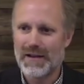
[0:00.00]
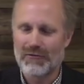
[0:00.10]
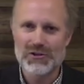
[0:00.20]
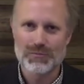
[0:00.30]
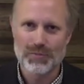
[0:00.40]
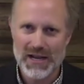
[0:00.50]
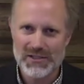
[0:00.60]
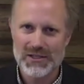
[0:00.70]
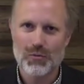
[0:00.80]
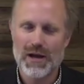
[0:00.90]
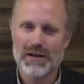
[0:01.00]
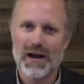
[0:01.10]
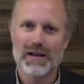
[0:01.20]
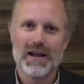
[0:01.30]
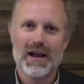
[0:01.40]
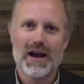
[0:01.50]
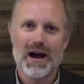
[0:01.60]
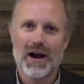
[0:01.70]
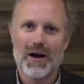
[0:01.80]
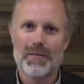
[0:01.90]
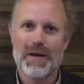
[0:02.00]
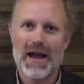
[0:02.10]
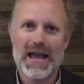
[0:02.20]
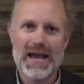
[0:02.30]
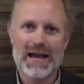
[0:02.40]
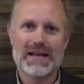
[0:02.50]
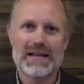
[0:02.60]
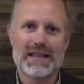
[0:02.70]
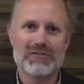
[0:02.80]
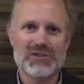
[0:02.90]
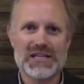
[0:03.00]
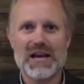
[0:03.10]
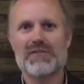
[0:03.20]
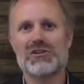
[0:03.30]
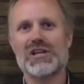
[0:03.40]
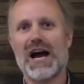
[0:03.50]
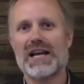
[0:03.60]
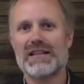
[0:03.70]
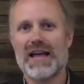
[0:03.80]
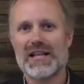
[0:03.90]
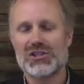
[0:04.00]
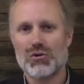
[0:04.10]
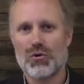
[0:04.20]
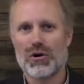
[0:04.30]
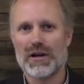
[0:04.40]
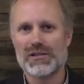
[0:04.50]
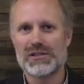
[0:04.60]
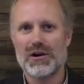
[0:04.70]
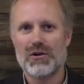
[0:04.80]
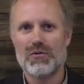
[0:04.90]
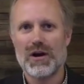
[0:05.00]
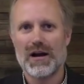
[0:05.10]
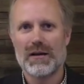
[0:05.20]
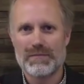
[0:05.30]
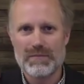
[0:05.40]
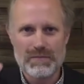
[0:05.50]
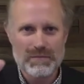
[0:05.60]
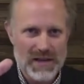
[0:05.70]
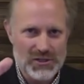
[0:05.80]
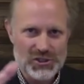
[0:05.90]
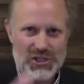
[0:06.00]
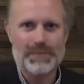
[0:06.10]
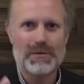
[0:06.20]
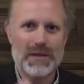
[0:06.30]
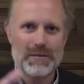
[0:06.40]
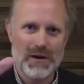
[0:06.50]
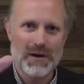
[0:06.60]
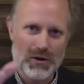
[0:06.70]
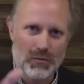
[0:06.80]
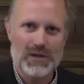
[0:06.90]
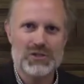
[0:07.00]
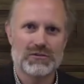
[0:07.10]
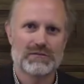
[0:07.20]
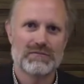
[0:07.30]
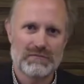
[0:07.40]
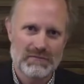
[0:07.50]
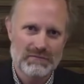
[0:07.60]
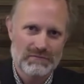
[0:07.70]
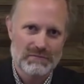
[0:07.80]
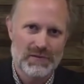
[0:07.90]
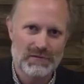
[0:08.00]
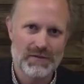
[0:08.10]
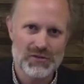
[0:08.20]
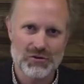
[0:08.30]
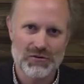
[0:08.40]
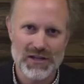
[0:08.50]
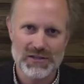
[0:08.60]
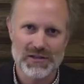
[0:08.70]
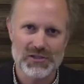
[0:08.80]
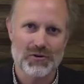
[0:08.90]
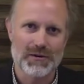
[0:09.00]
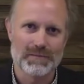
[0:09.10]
uh, Richard Branson and whatnot. Um, and there's another side to that story. So as you set up the meme here, why, why don't you give us your thoughts well, on this story?